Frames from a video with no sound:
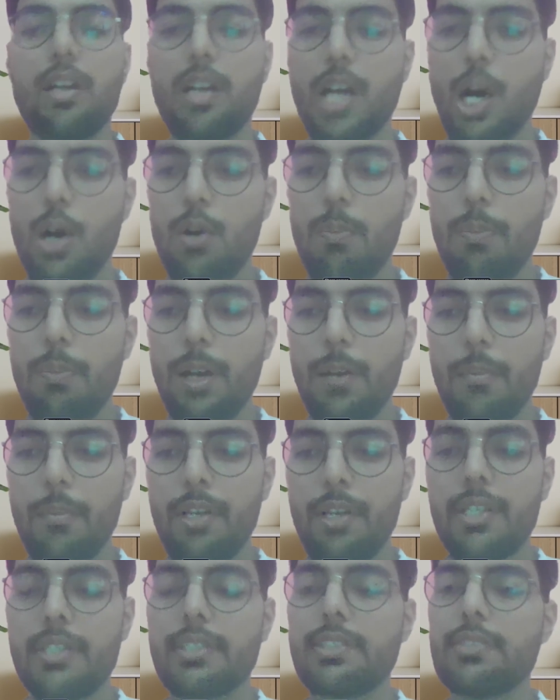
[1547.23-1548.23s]
Count
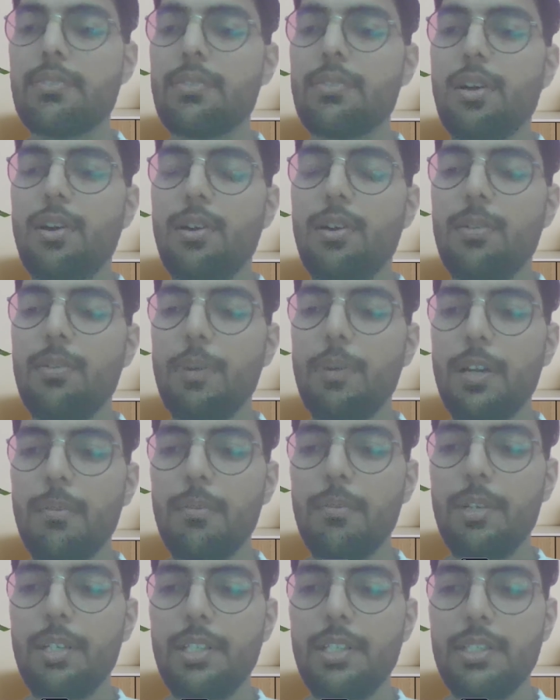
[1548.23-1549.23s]
parameters. So count
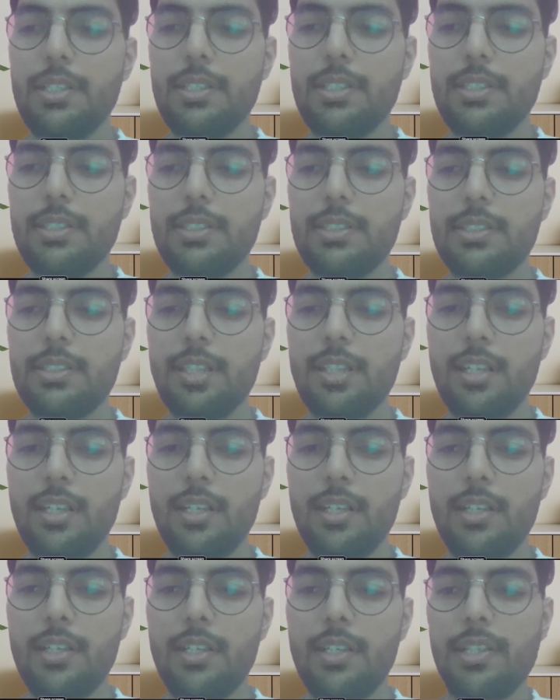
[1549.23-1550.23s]
parameters,
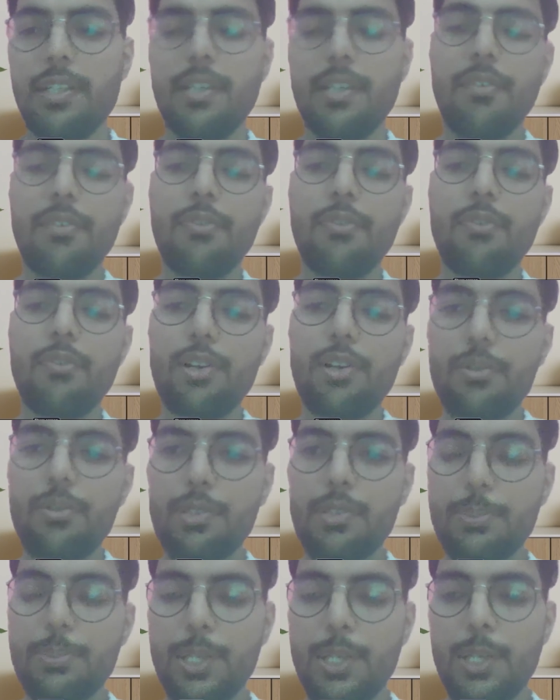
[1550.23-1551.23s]
if you want
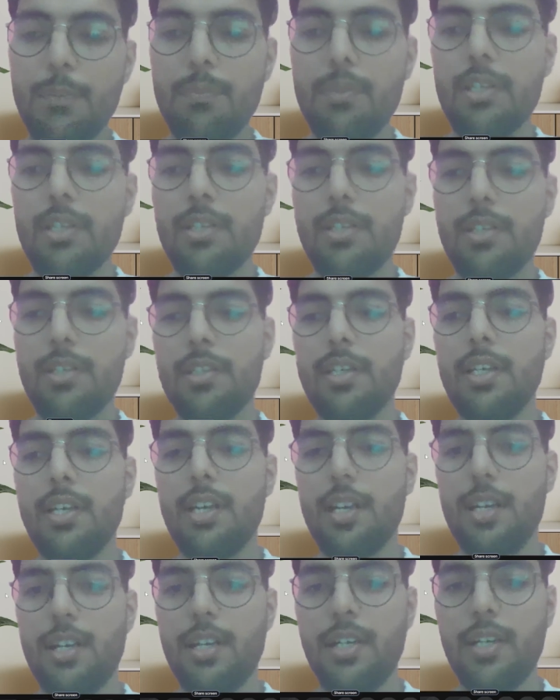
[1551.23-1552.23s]
to spin up the
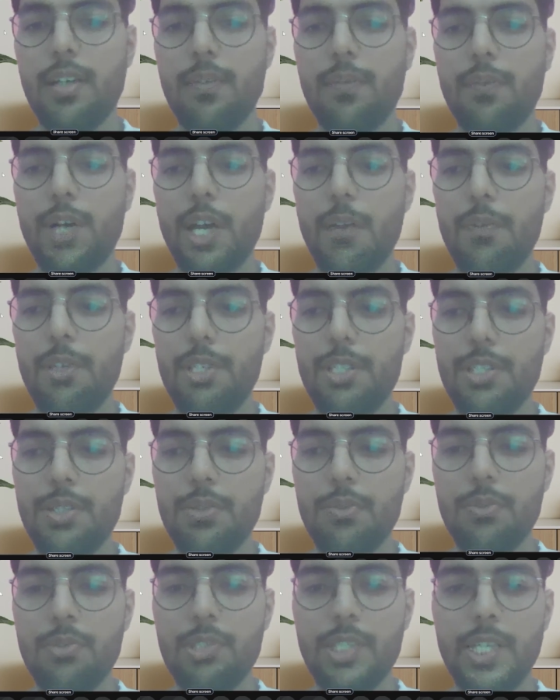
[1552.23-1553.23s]
five
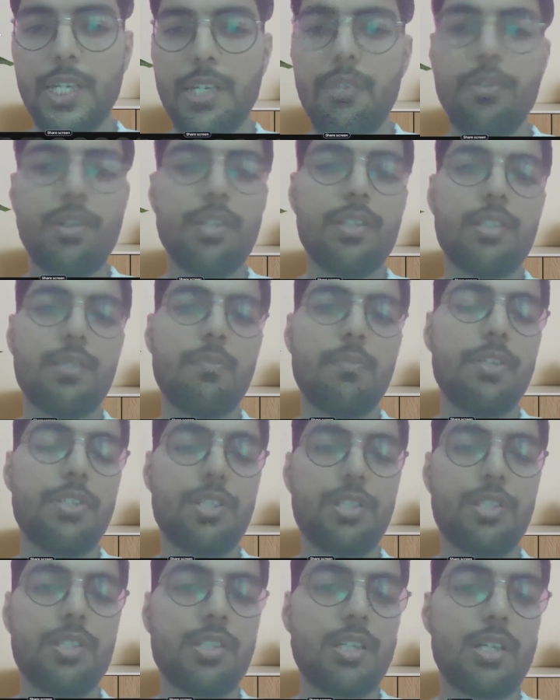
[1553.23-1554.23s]
EC2s, right, you can just
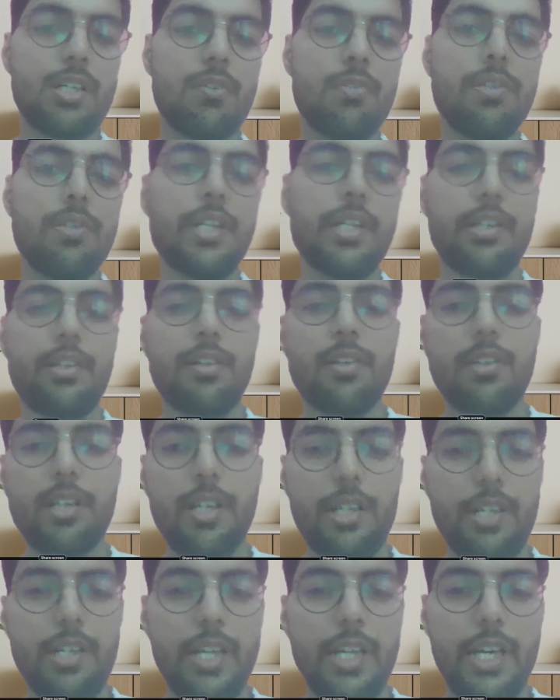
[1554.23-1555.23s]
mention as count and
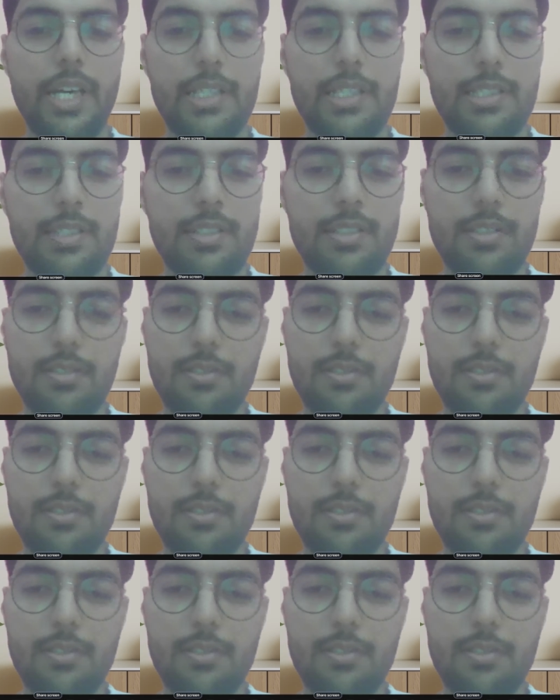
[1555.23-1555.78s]
index.